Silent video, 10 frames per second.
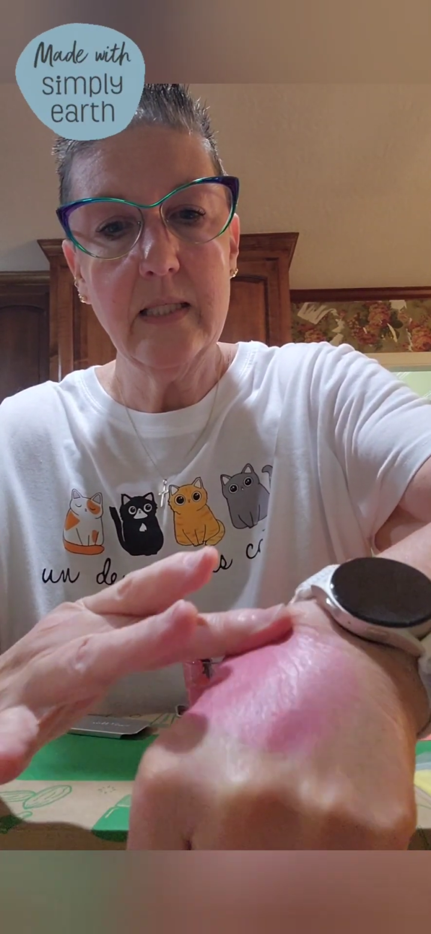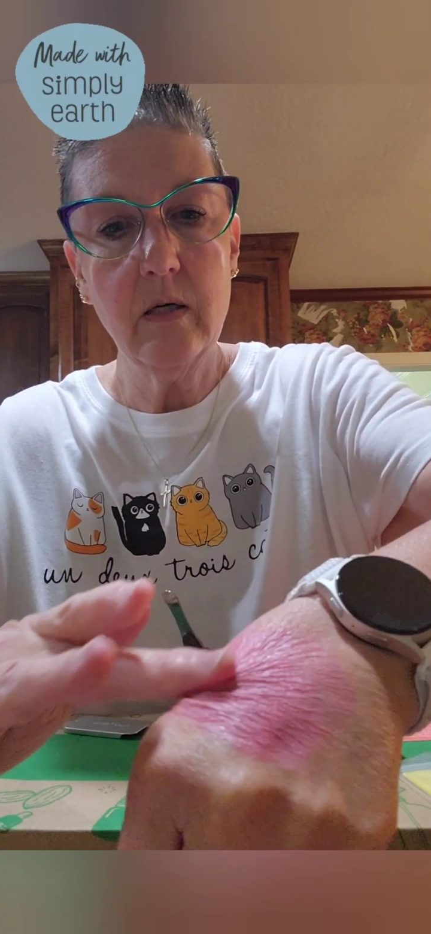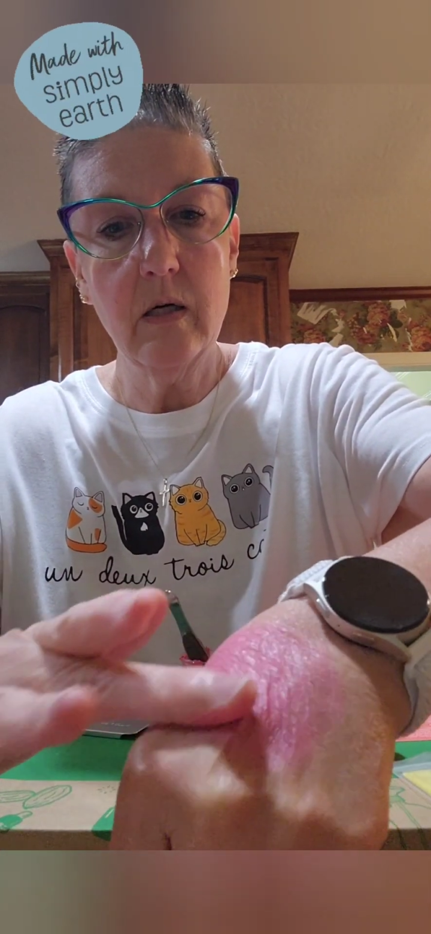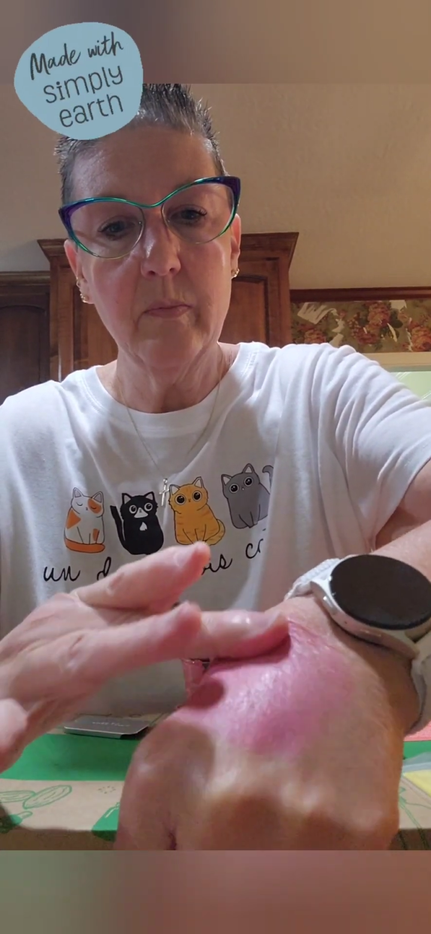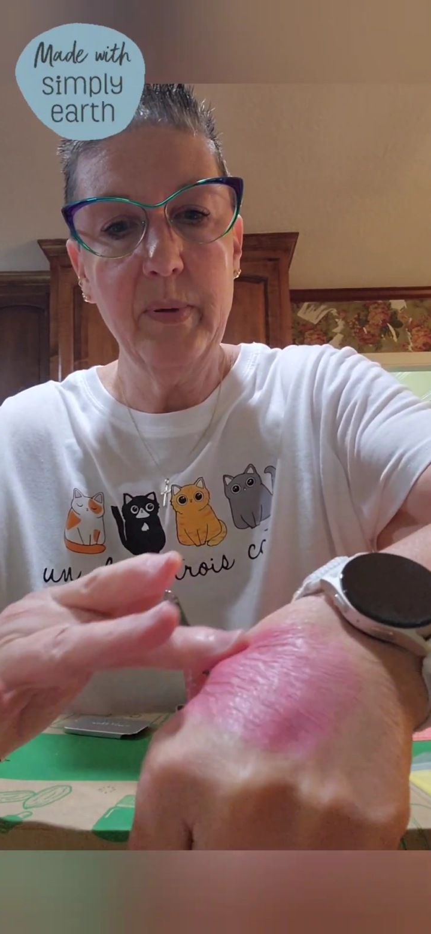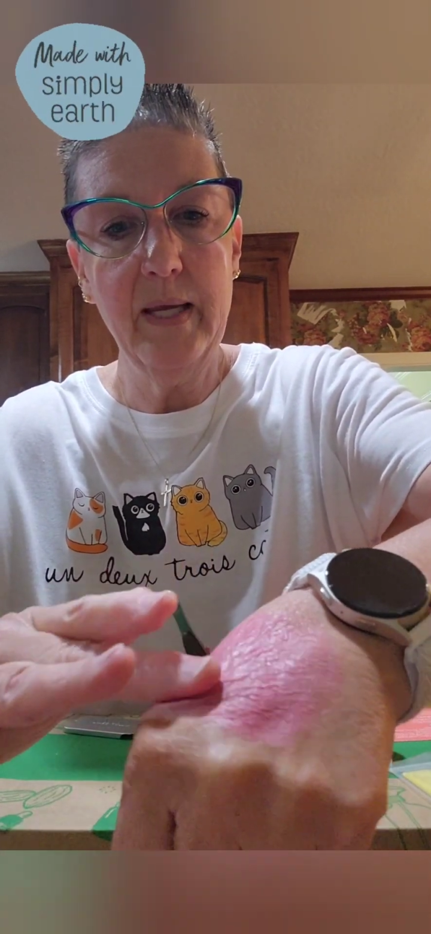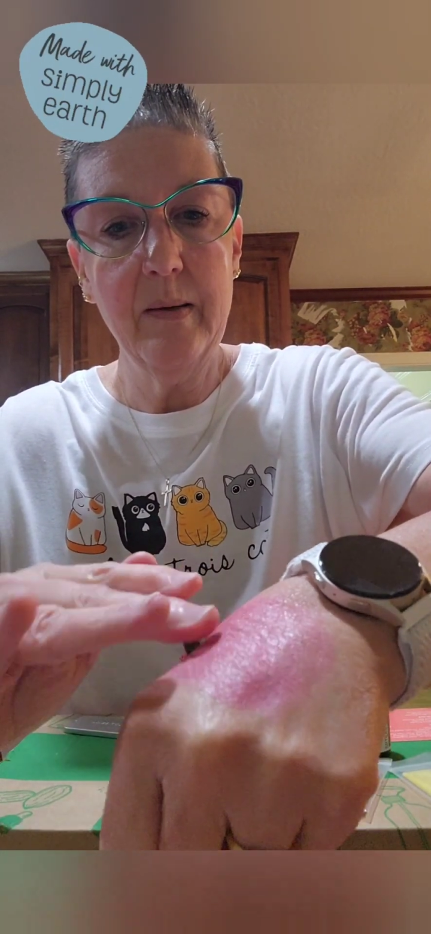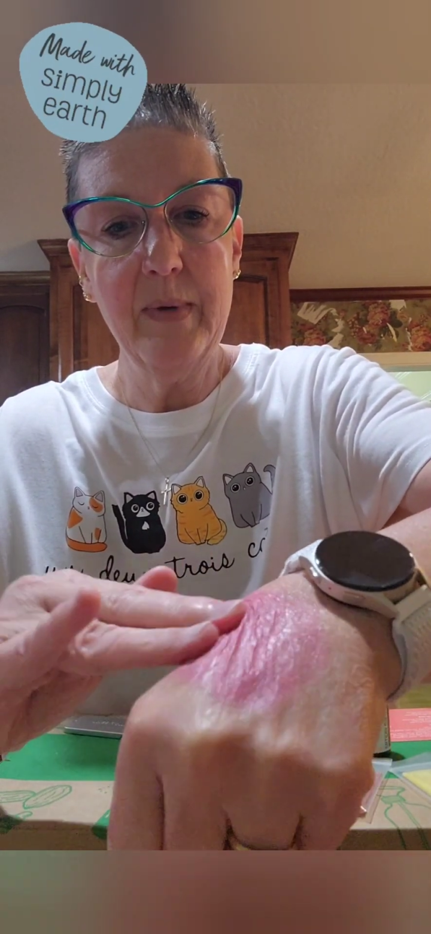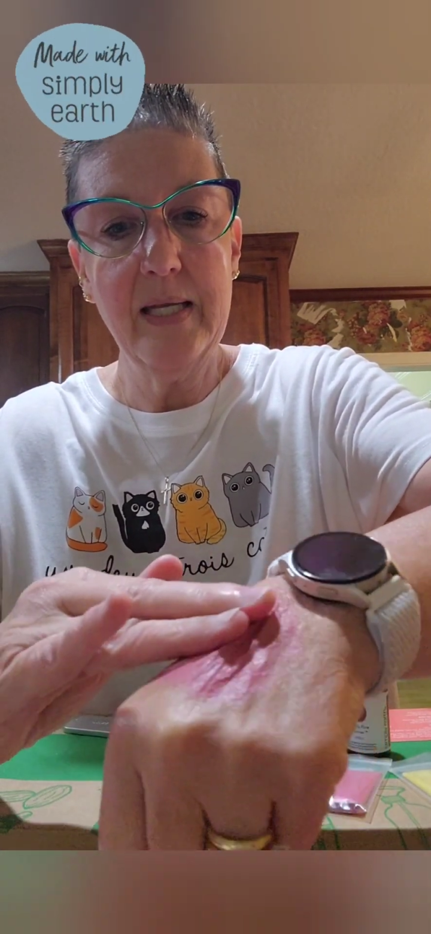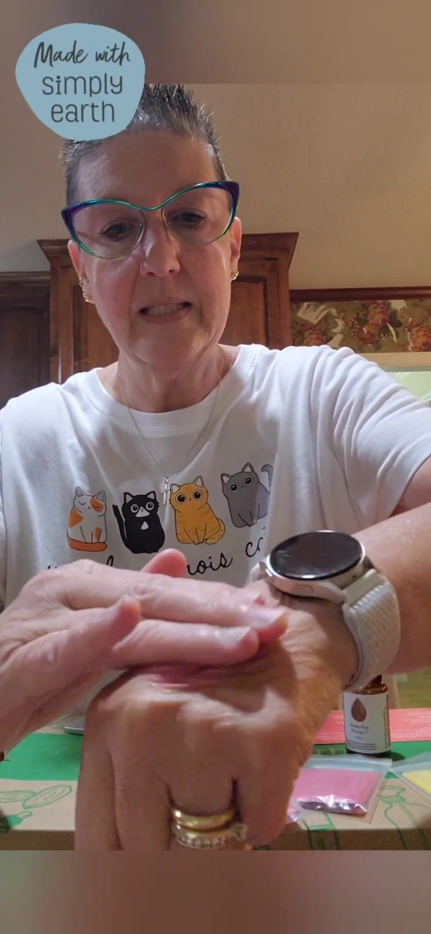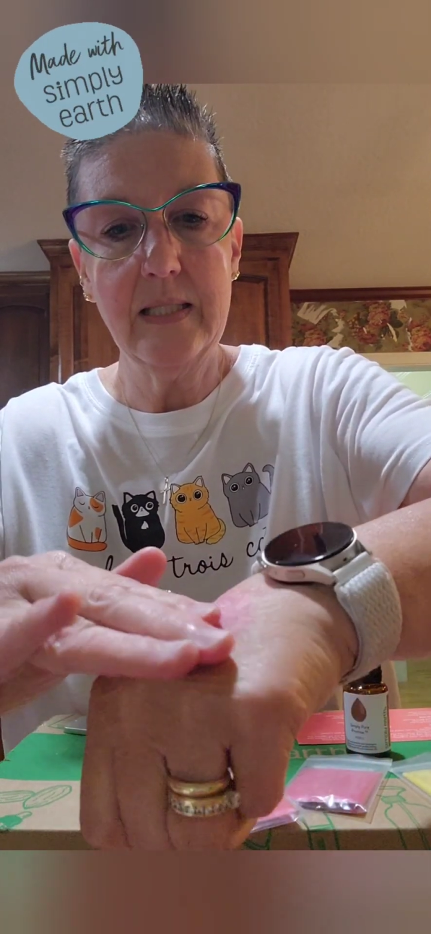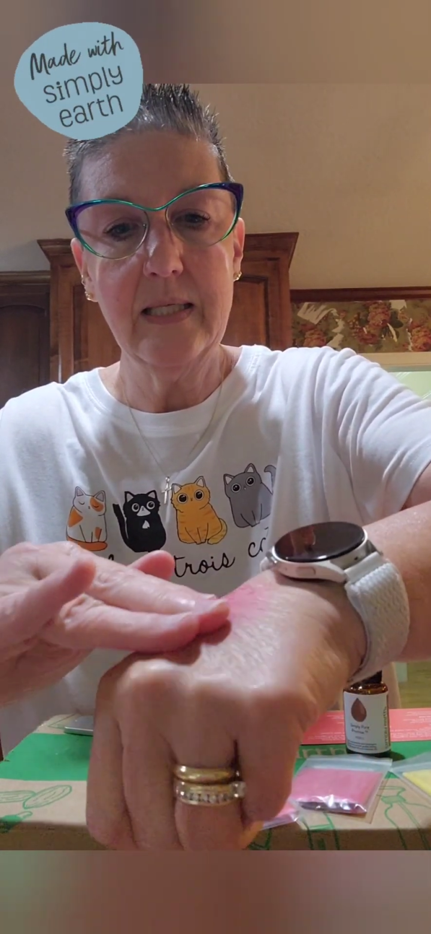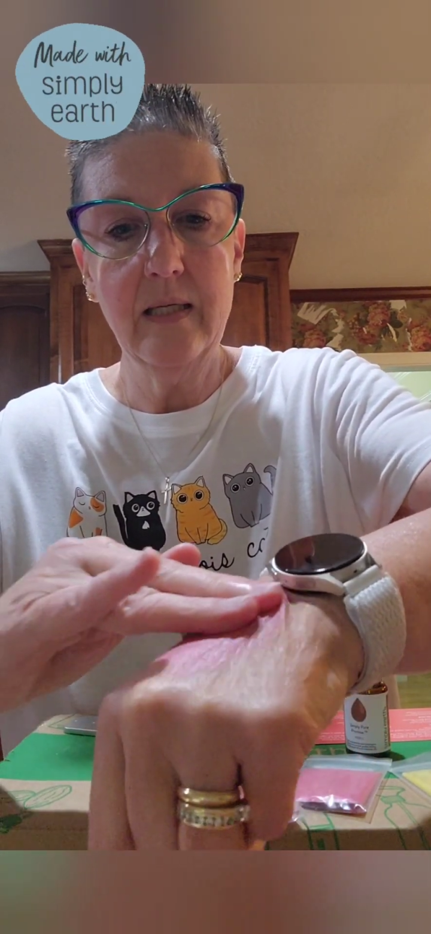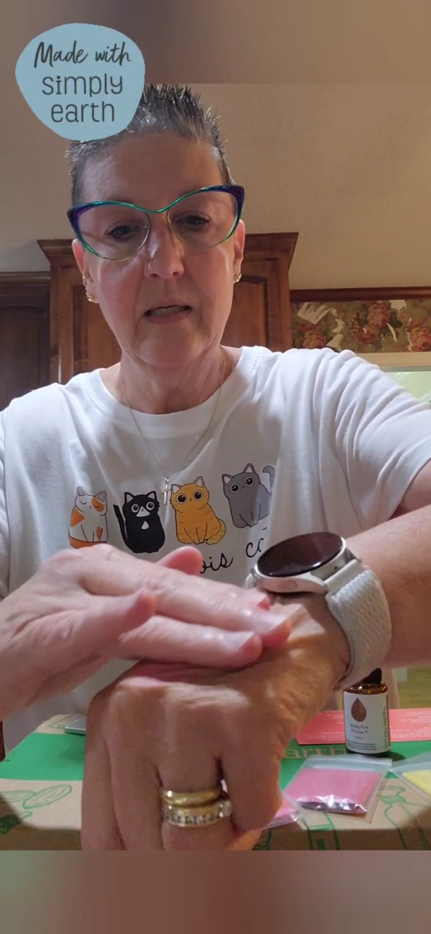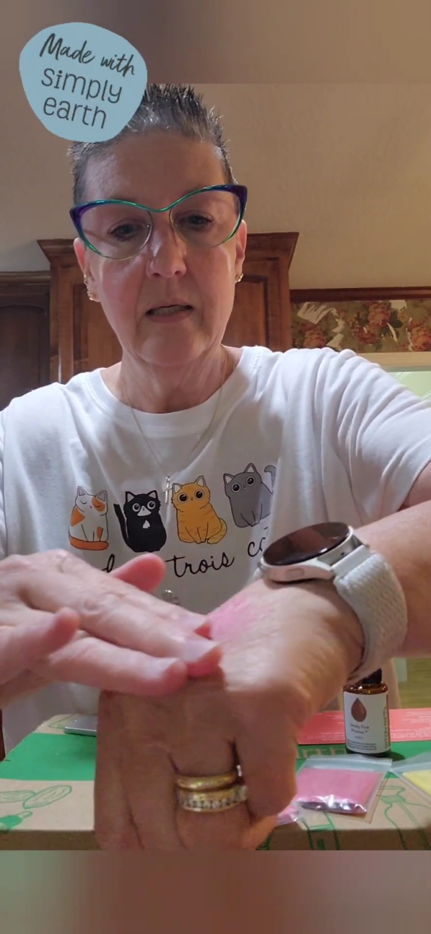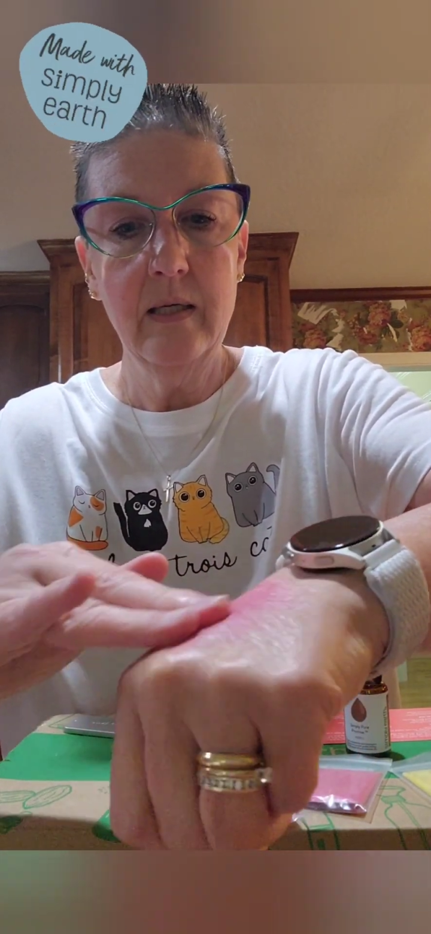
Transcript: darn pigmented.